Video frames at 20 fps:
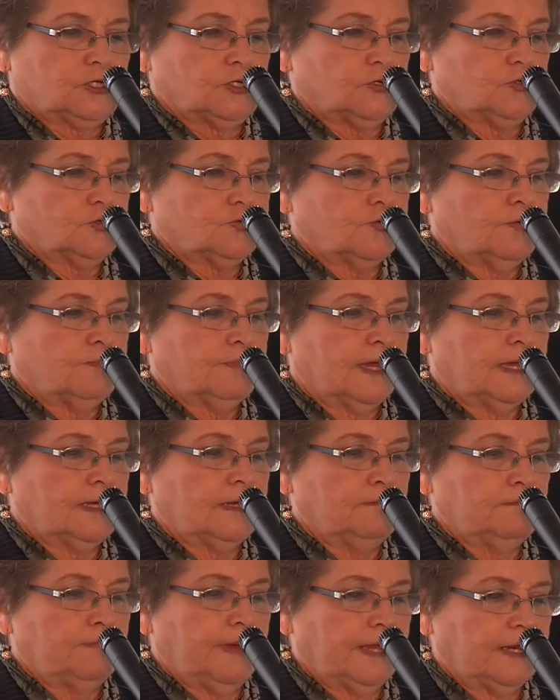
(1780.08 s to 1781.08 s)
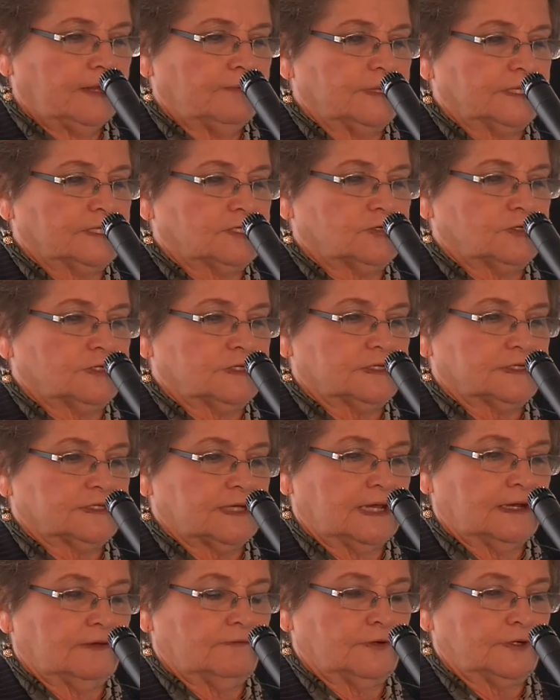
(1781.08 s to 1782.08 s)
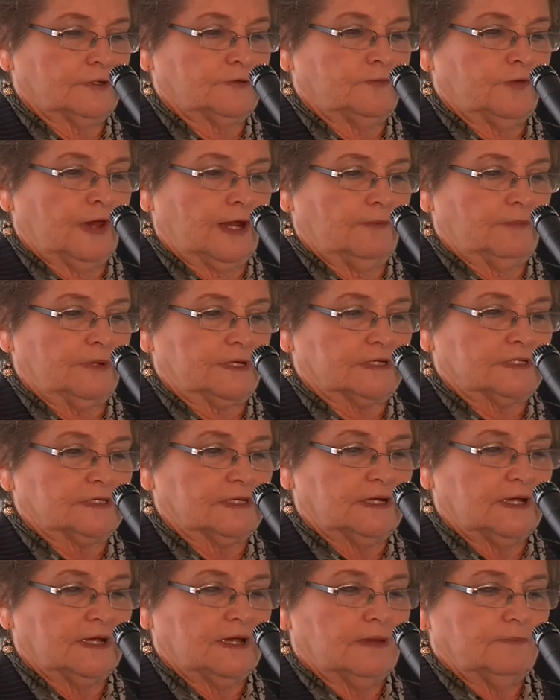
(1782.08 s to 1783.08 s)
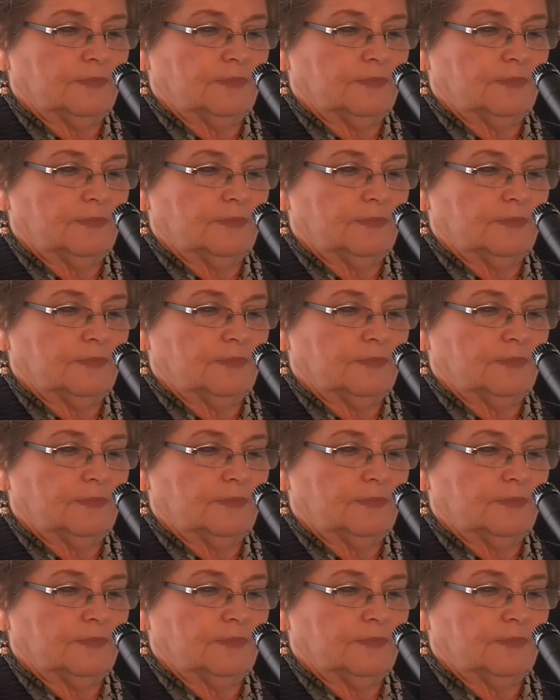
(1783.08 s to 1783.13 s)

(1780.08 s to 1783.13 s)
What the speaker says: issues remain impediments to sustainable development,